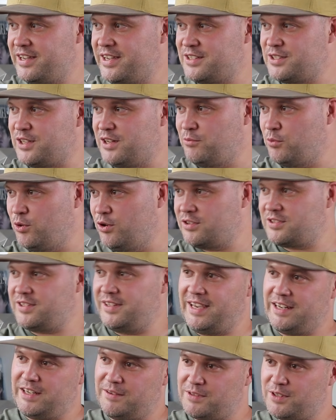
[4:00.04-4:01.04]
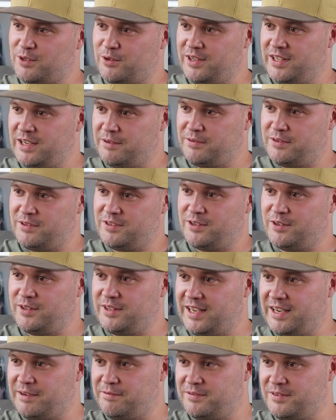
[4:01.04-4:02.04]
you sort of walk to the end of Soy 11, turn
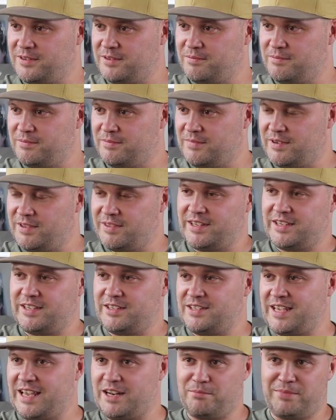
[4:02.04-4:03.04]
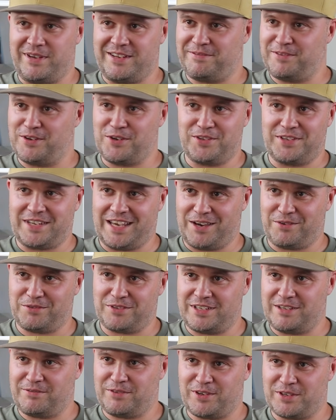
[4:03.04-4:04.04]
left, and then you head a bit further
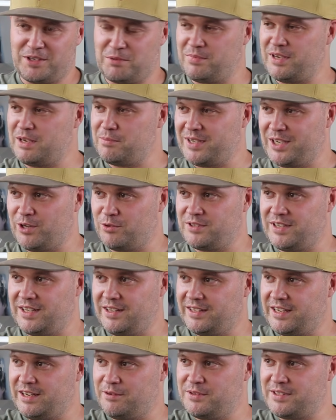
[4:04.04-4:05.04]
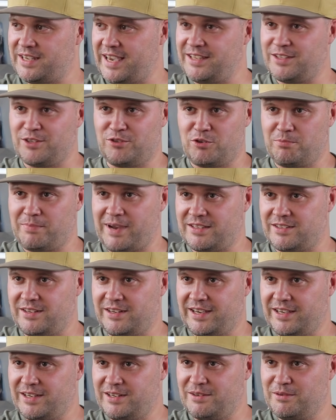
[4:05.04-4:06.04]
down and you've got your PB Hotel there. It was 800 baht a
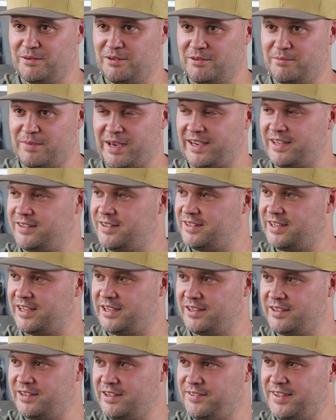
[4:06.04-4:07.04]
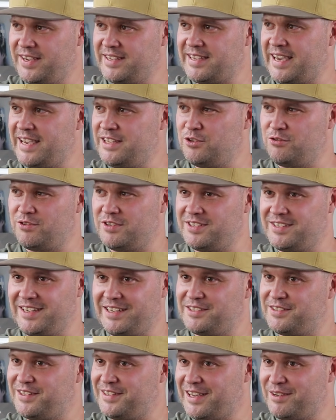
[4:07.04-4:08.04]
night back in the day. I think it's
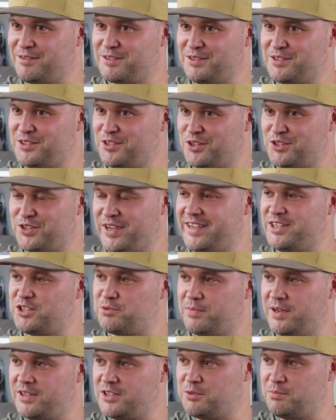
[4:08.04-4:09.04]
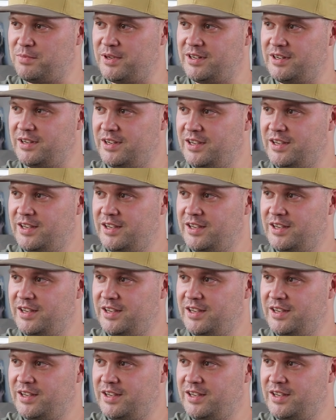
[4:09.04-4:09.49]
860 now, so it's not changed much, but